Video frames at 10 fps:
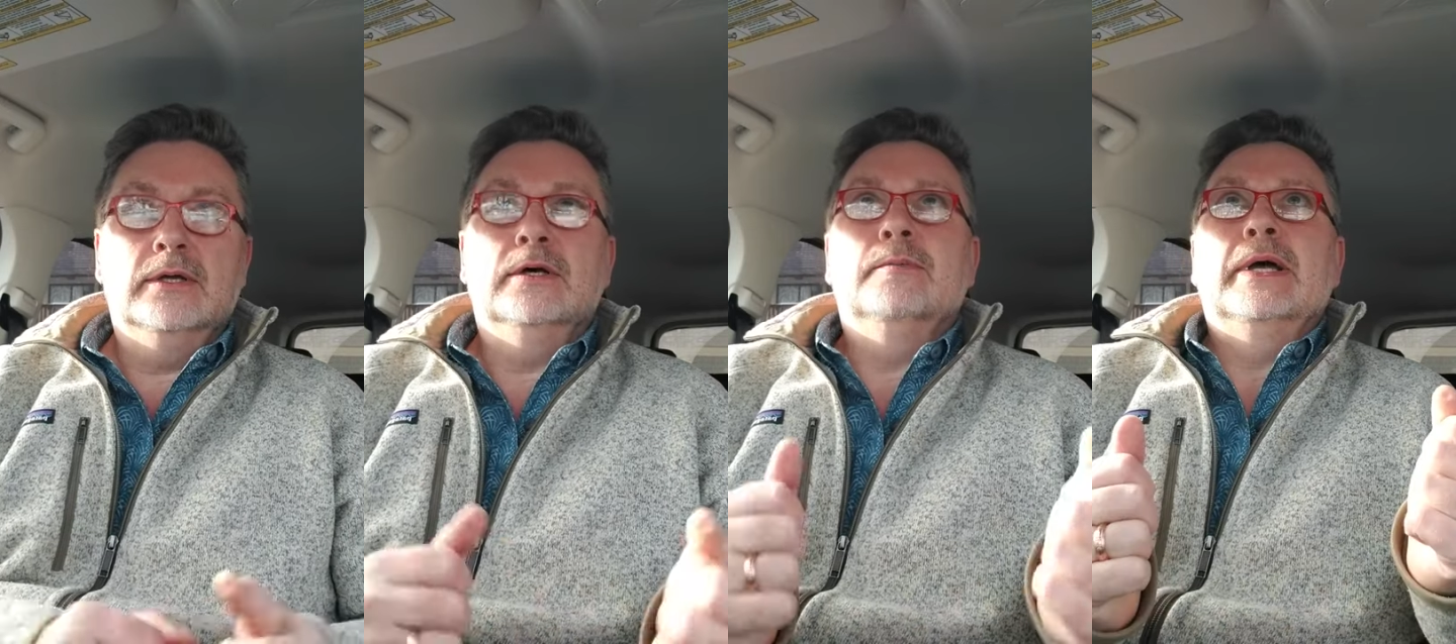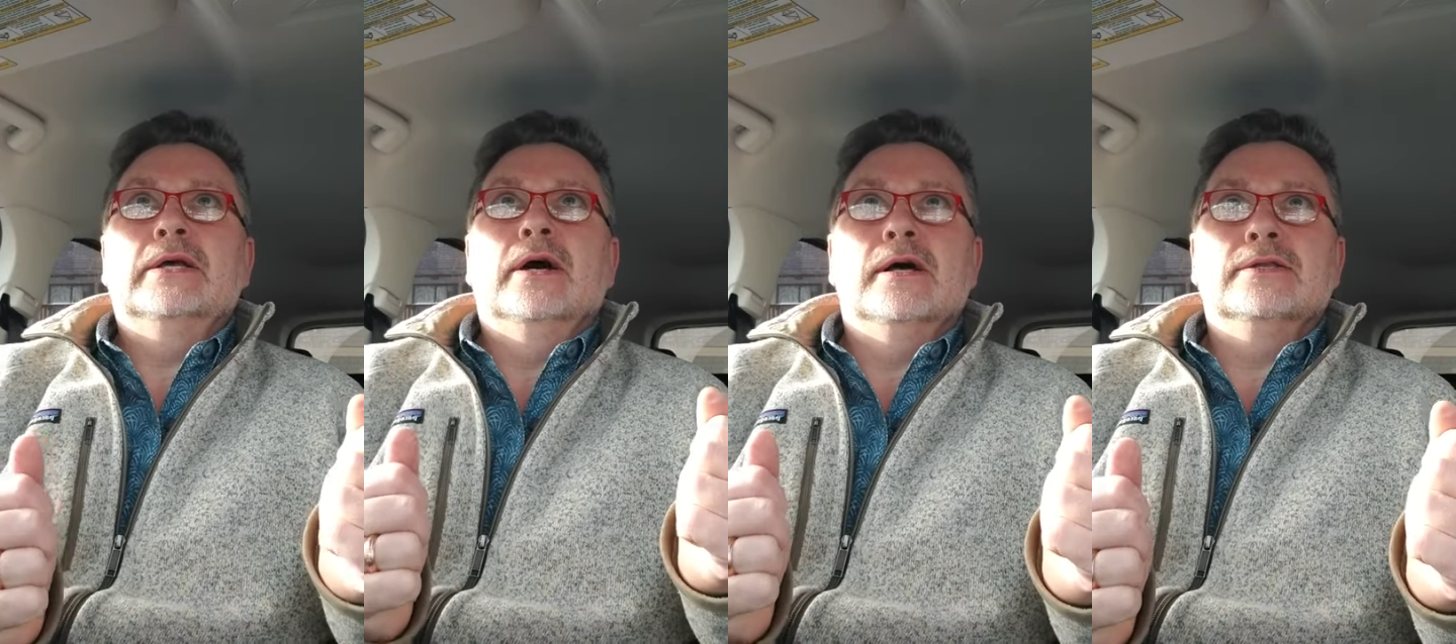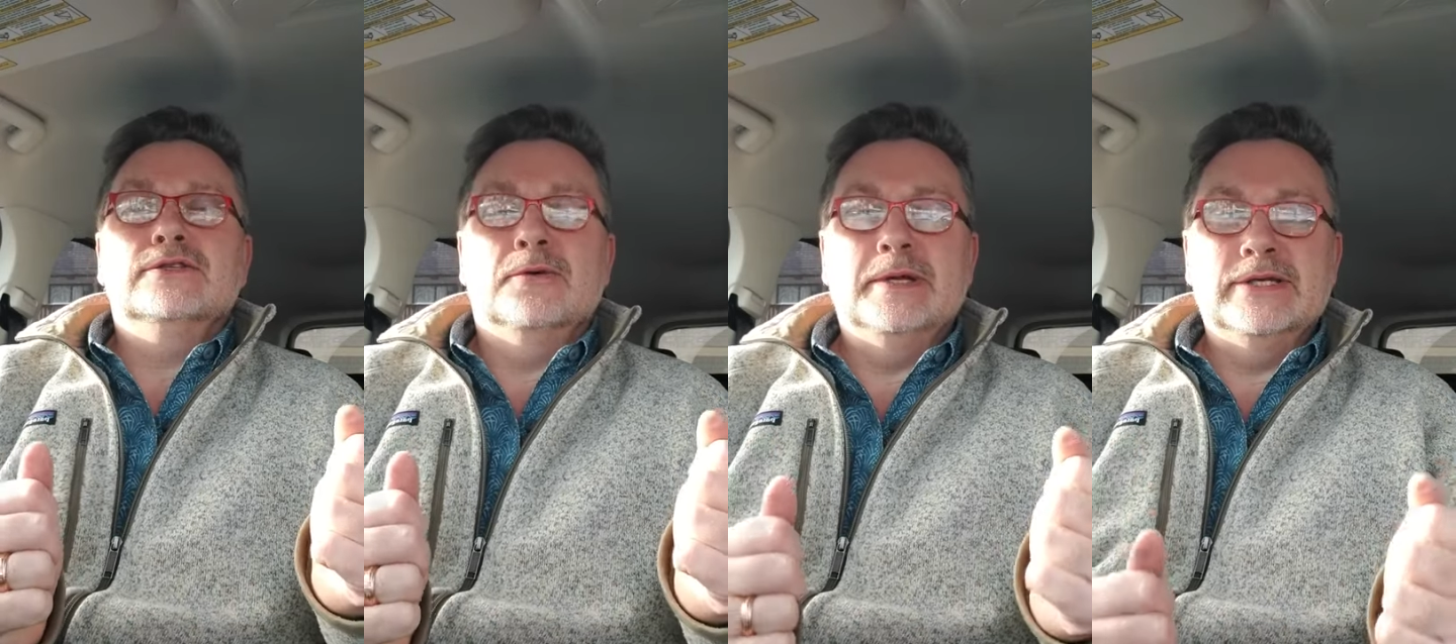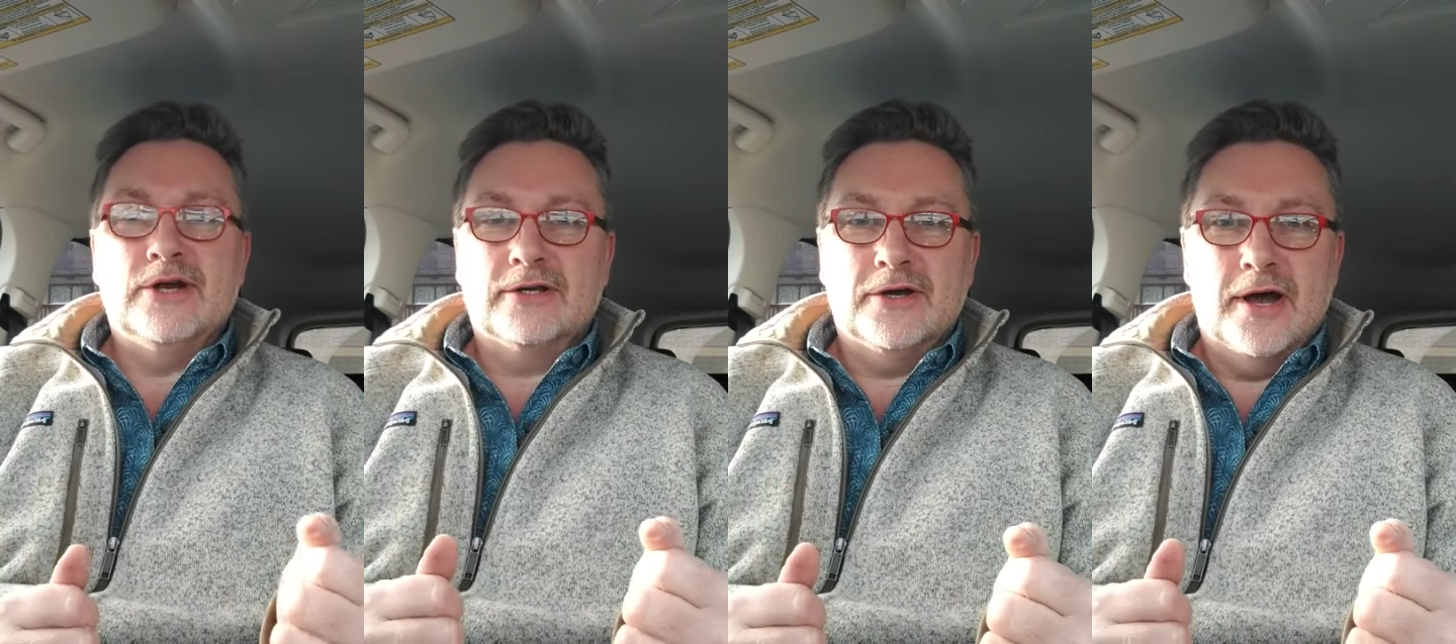Oh my God, so many
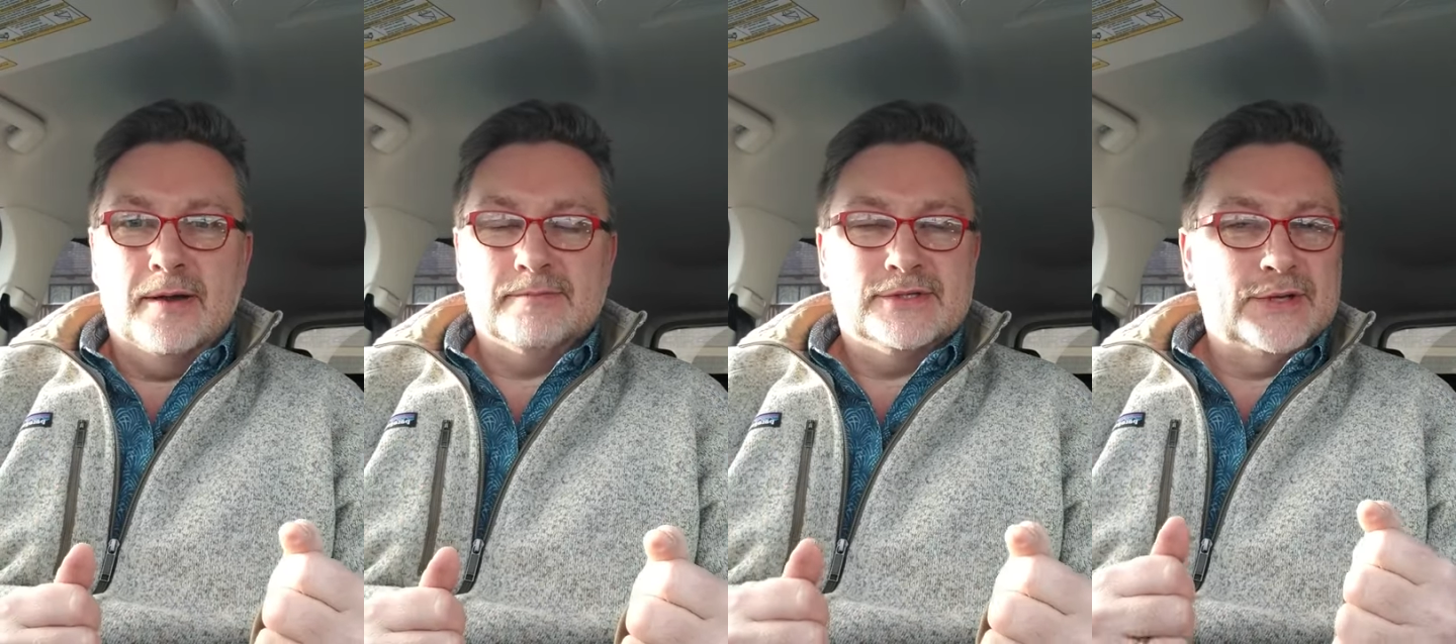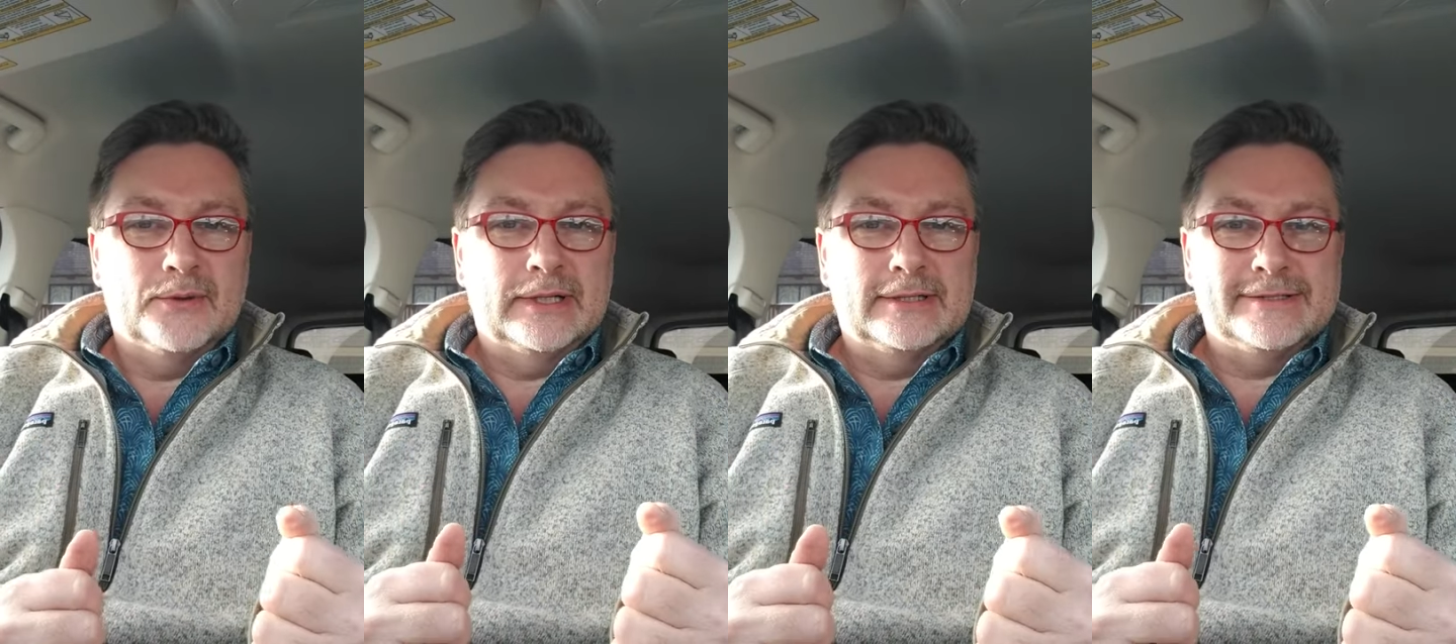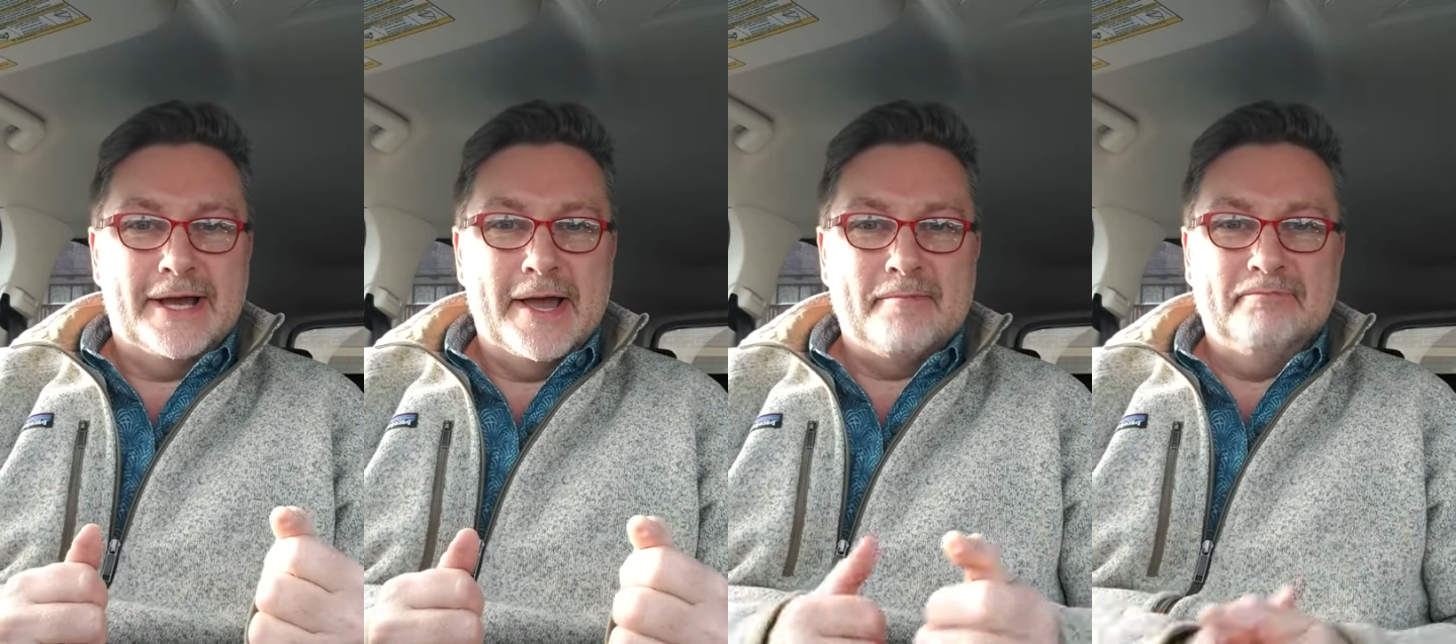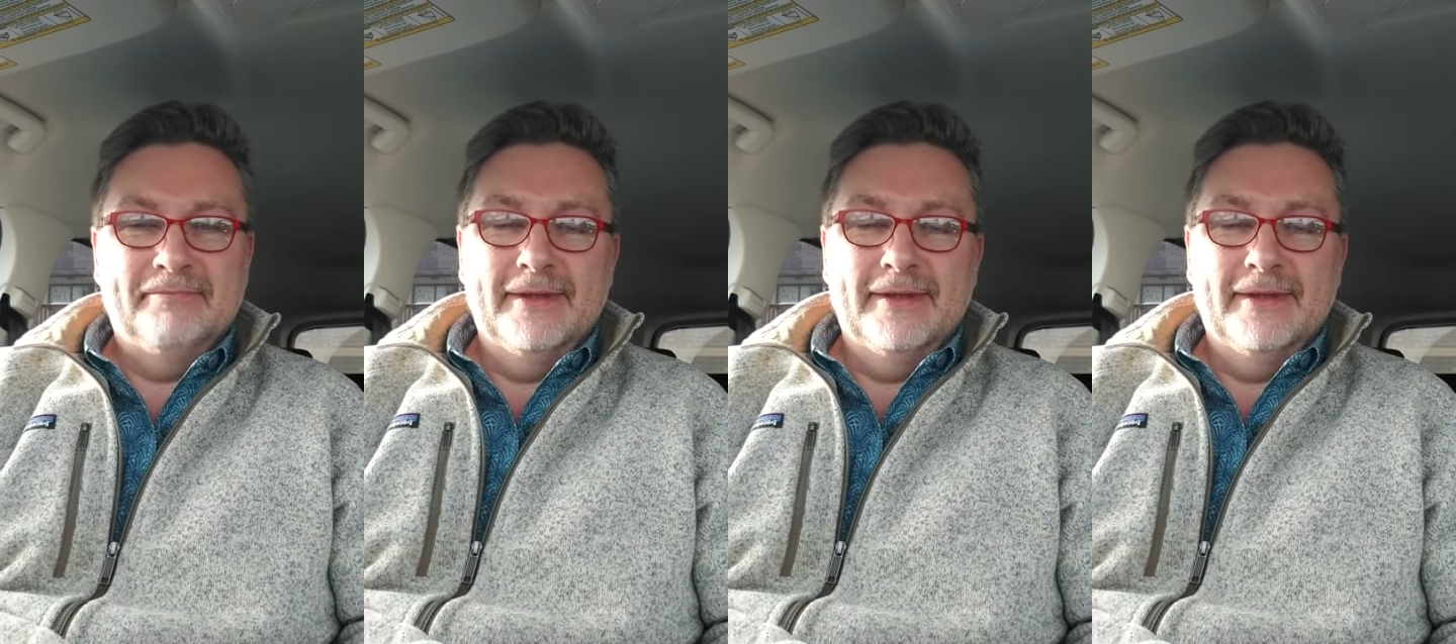dot coms, so little time.